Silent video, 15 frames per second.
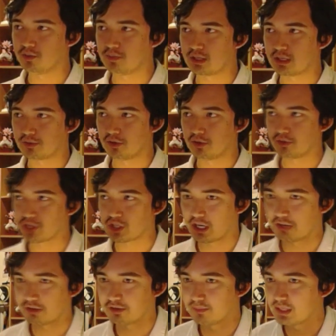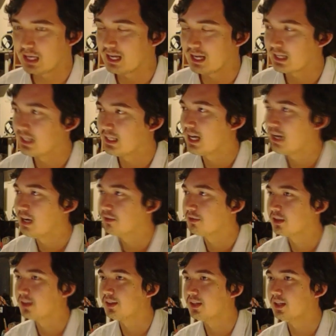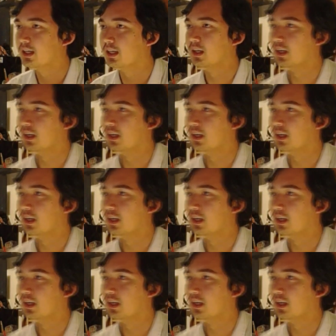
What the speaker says: because those channels have been taken down since then.